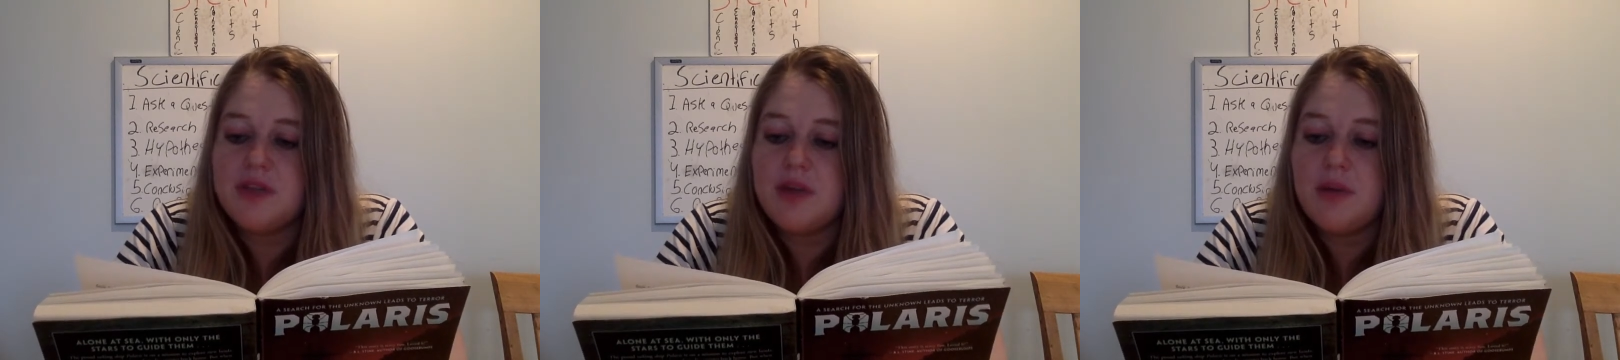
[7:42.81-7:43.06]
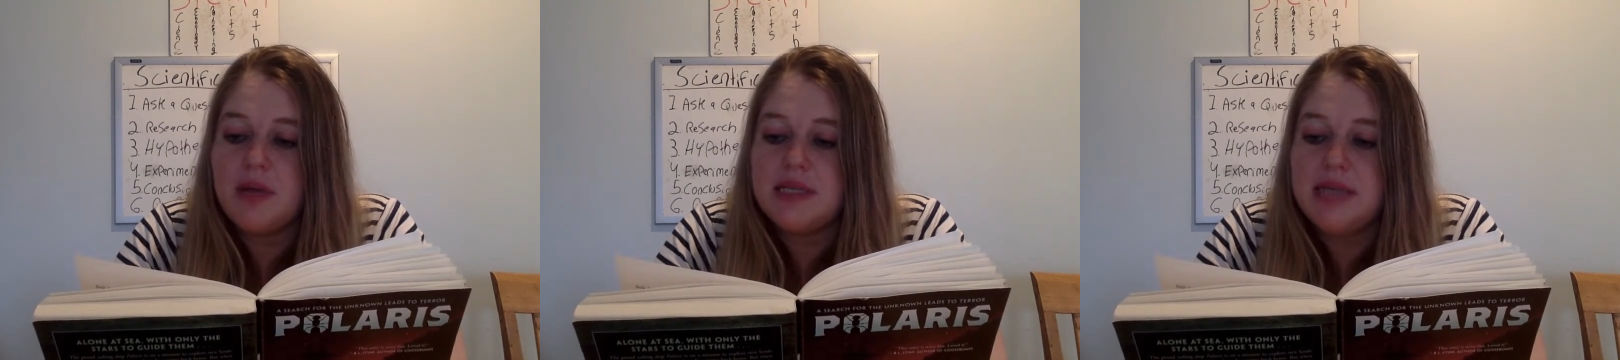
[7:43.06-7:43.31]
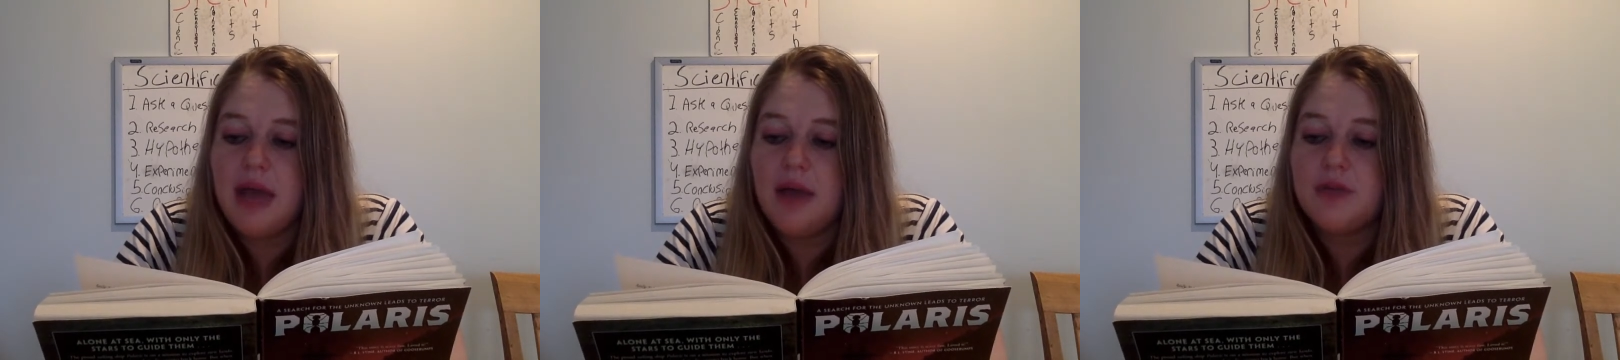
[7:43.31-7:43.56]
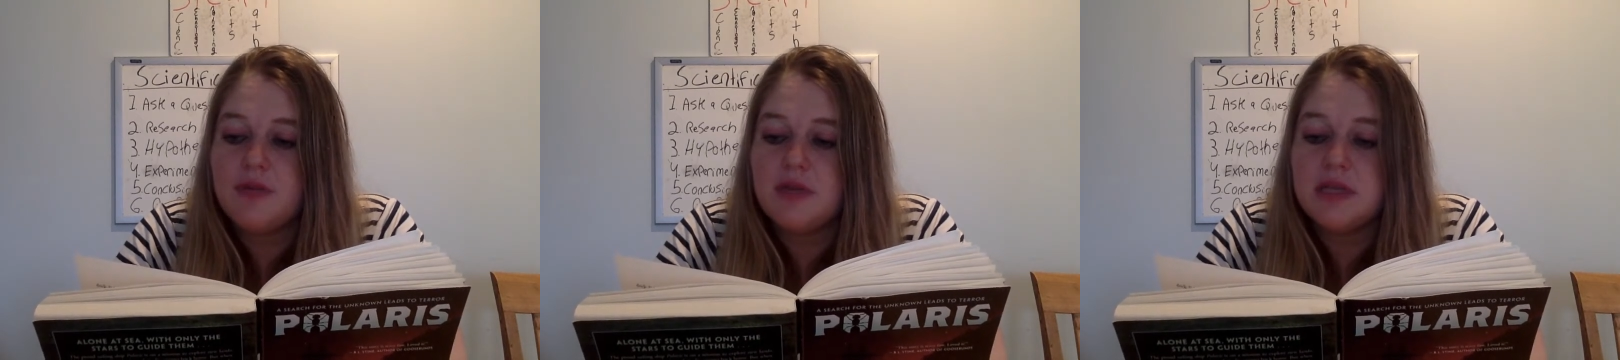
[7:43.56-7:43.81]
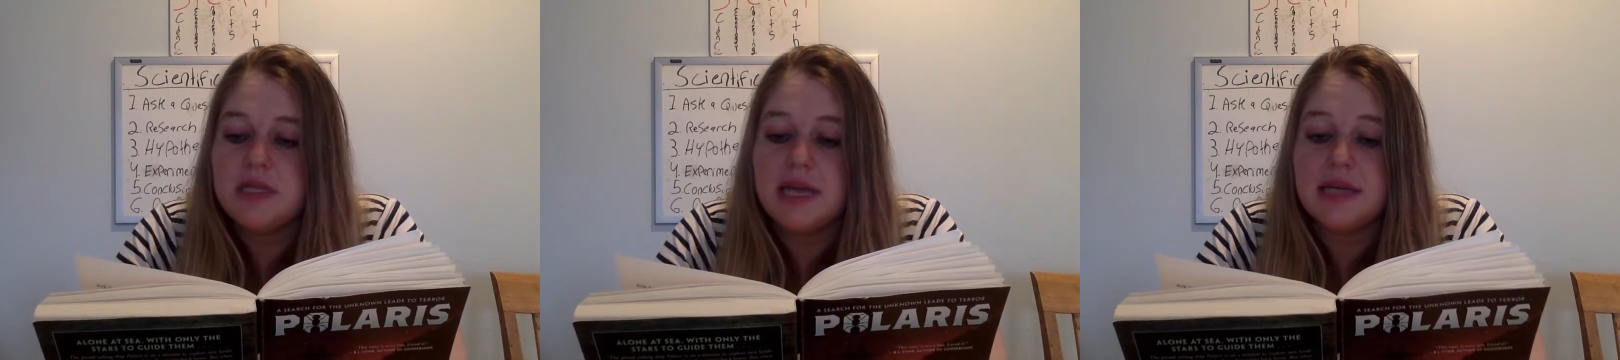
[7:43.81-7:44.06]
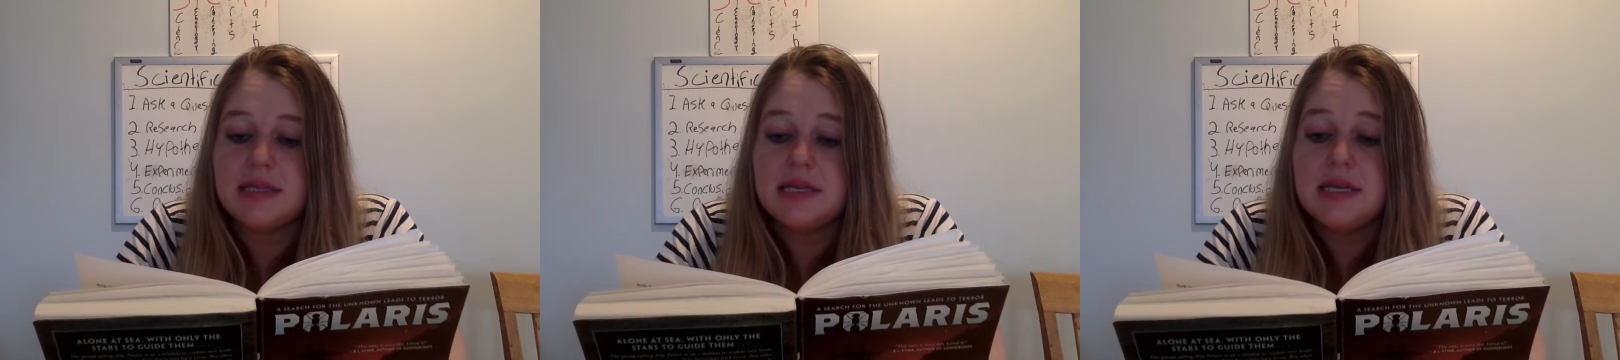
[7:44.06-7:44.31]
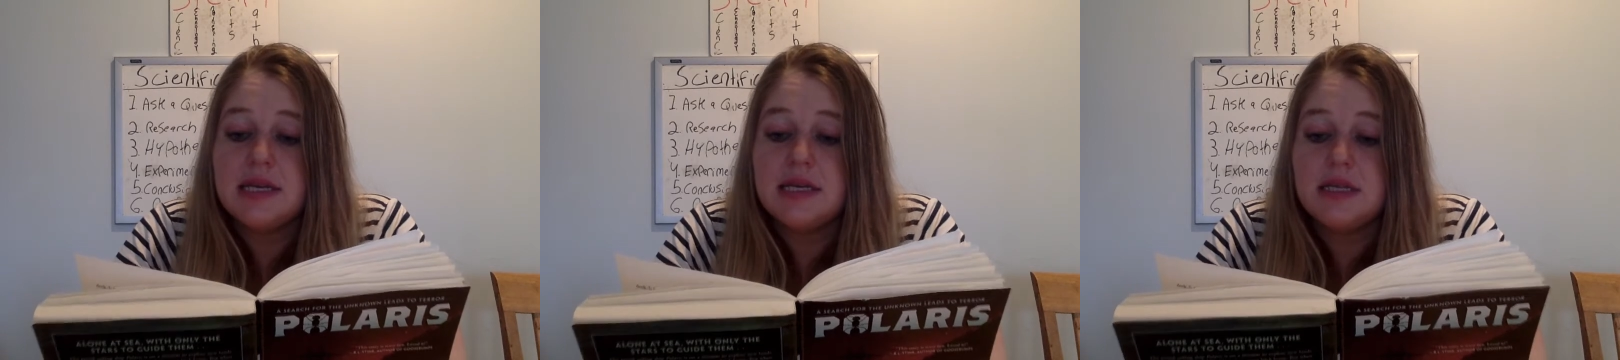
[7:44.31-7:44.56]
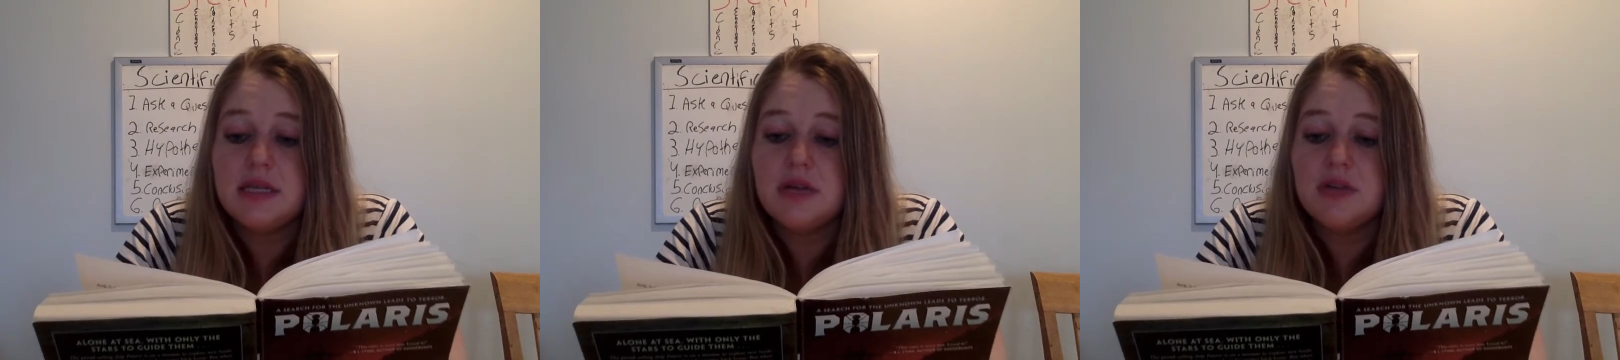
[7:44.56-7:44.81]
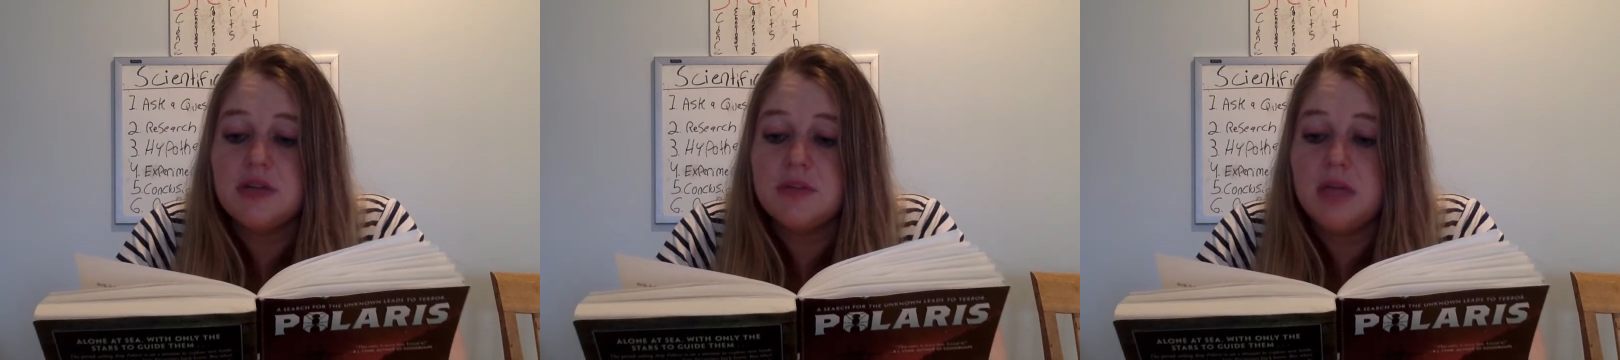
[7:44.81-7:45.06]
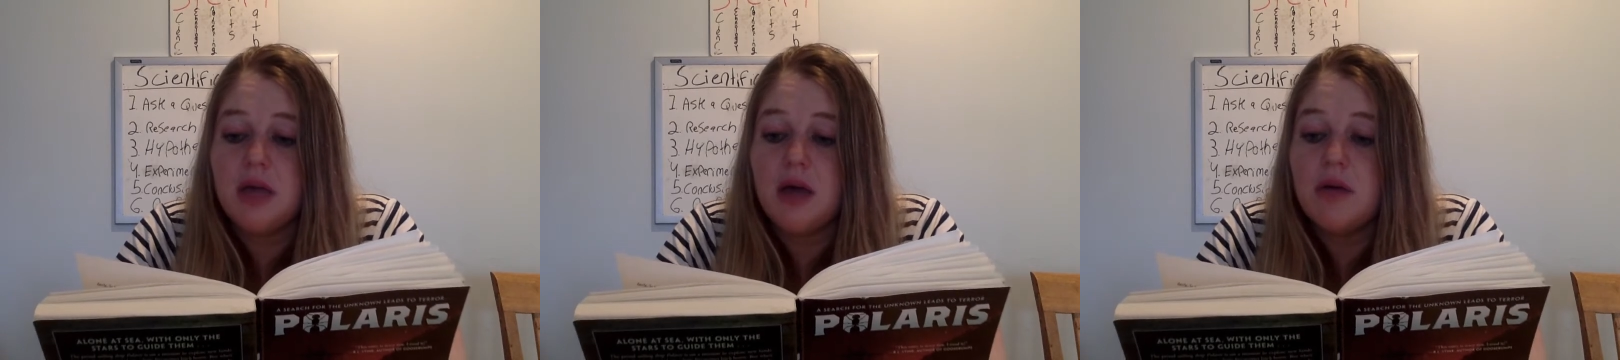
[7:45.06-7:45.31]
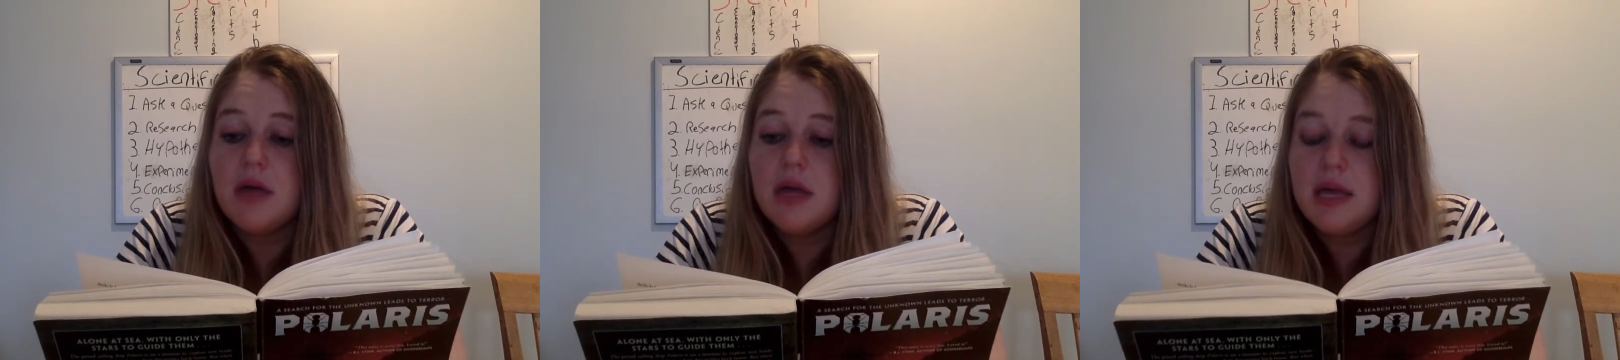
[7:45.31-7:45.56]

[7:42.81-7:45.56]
that went down through the decks into the ocean below.